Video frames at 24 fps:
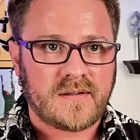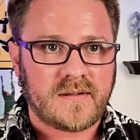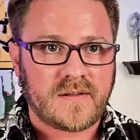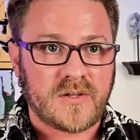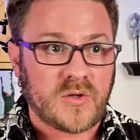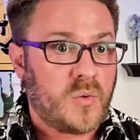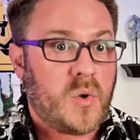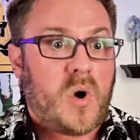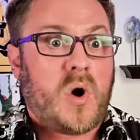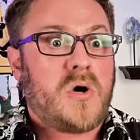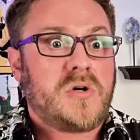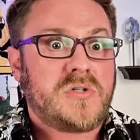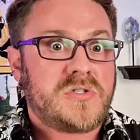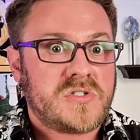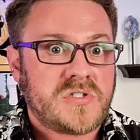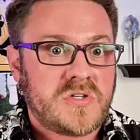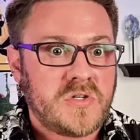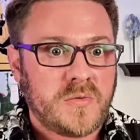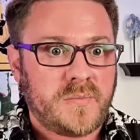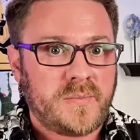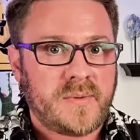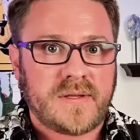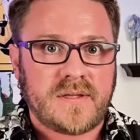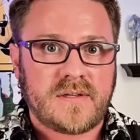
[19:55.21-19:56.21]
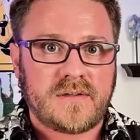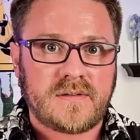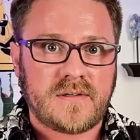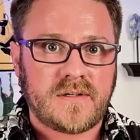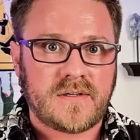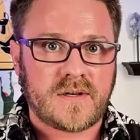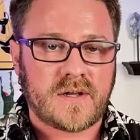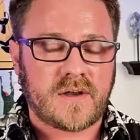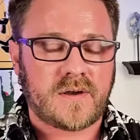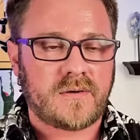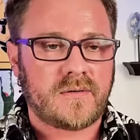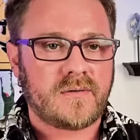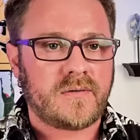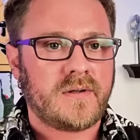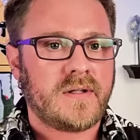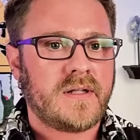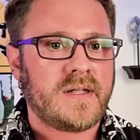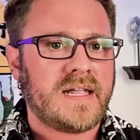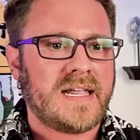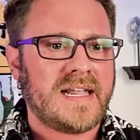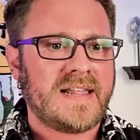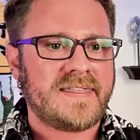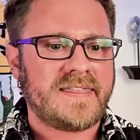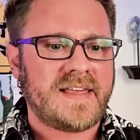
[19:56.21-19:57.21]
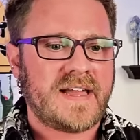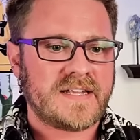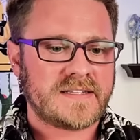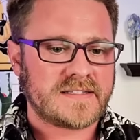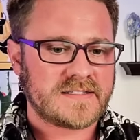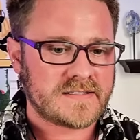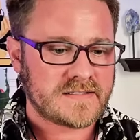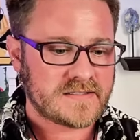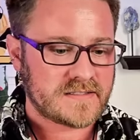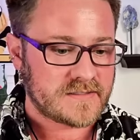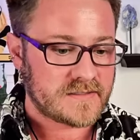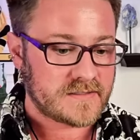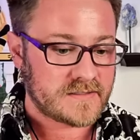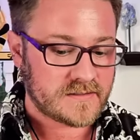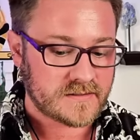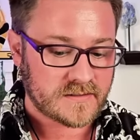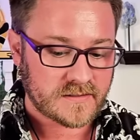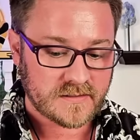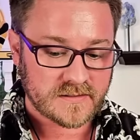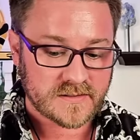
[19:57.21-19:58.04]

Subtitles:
You are stupid, you know? And that's